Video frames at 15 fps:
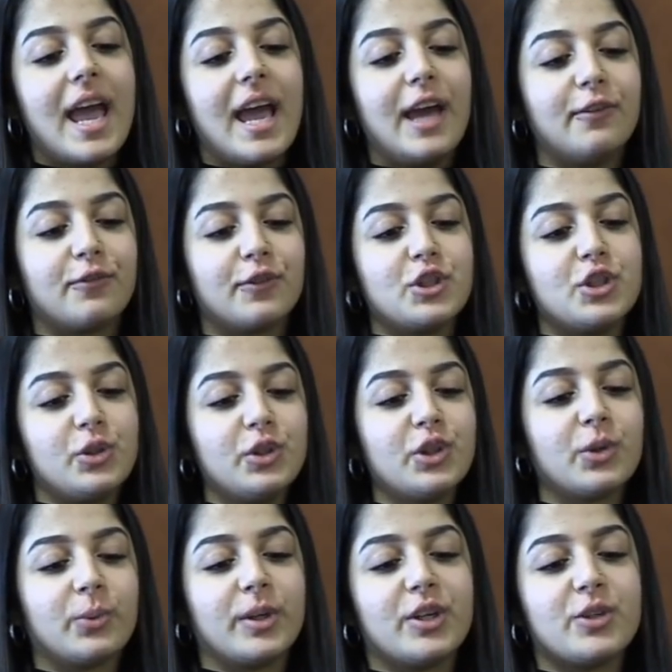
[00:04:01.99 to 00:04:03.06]
And for
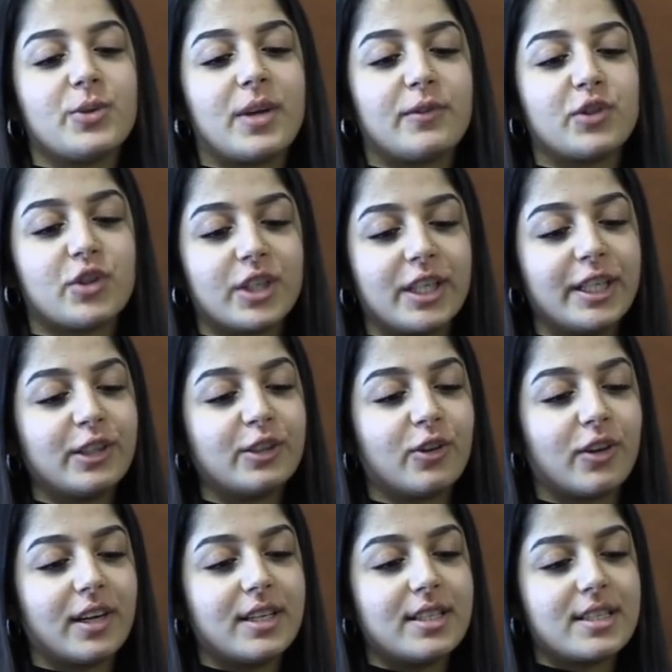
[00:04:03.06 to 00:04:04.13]
junior winners, we have Trinity
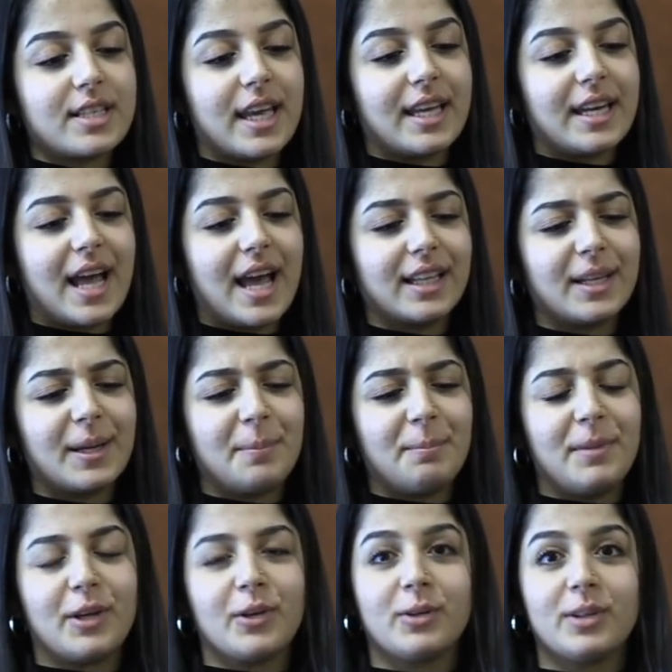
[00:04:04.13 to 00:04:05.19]
Lawrence and Ella
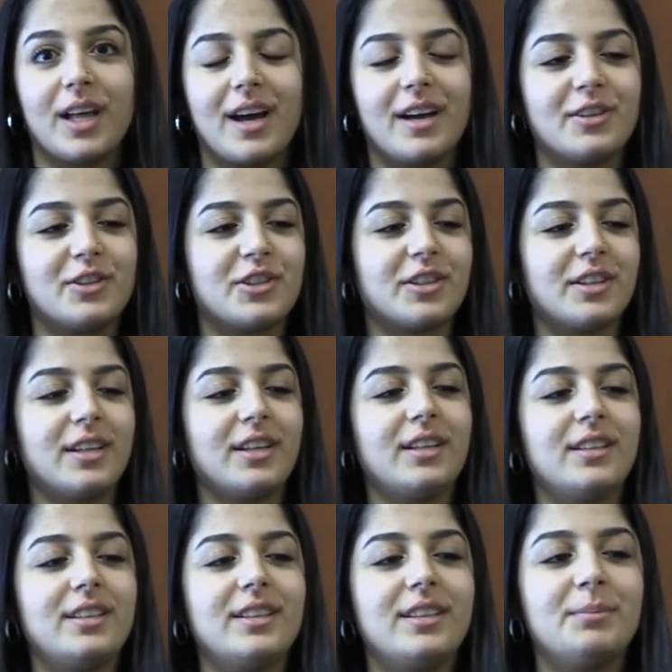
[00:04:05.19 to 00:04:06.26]
Micolage.
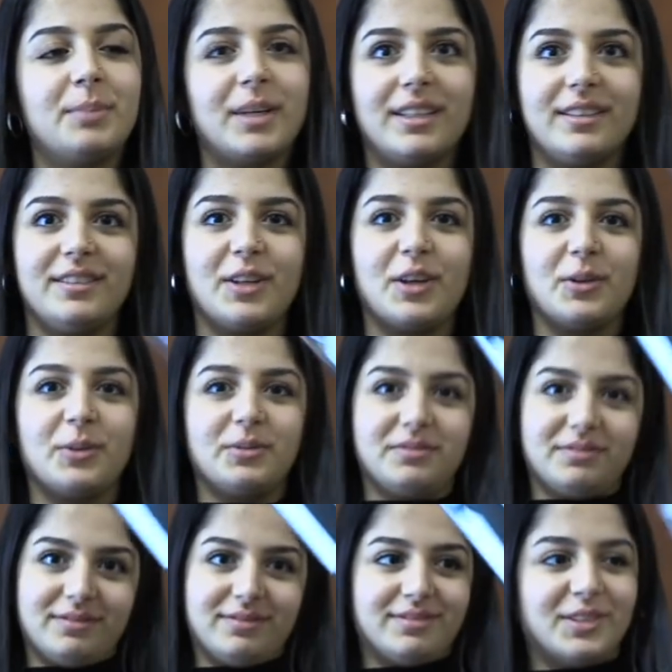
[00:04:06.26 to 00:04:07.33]
But no,
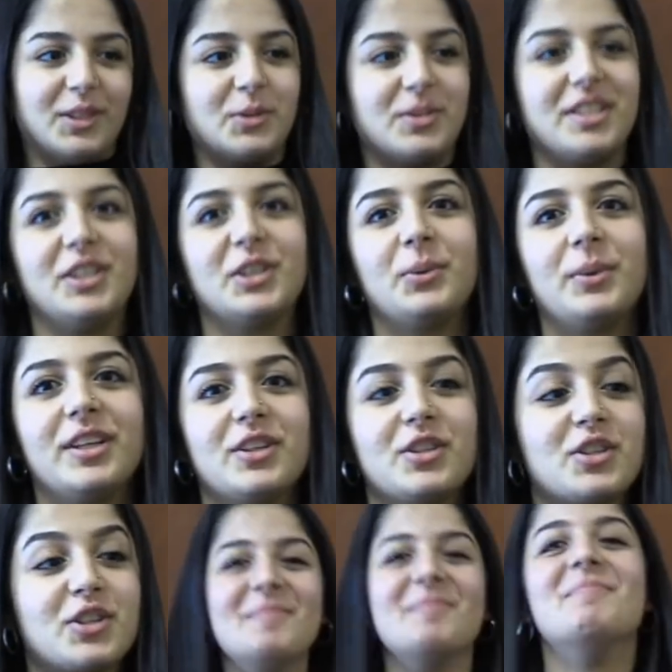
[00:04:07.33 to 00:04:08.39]
no senior
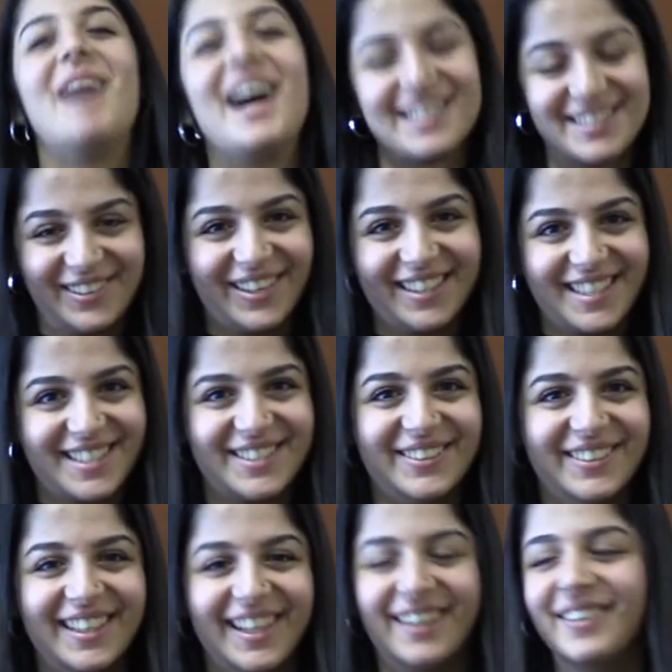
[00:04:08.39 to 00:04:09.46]
winners. So back to you at the
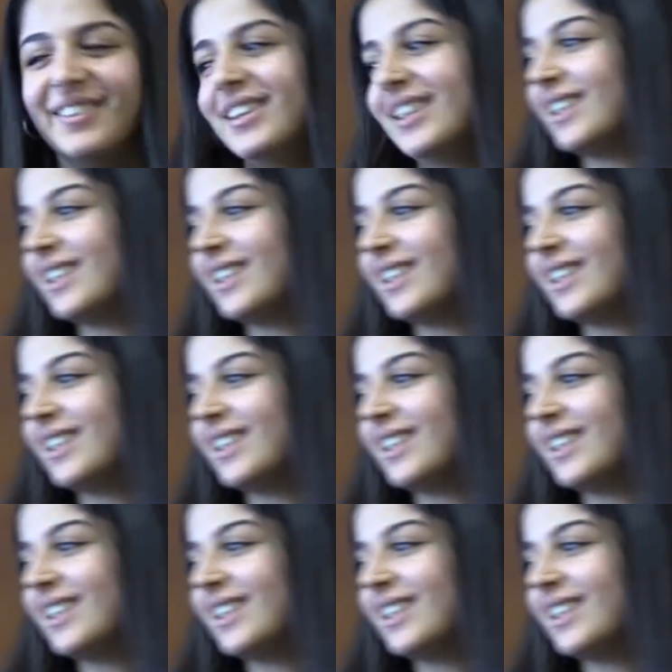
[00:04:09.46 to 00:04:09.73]
studio.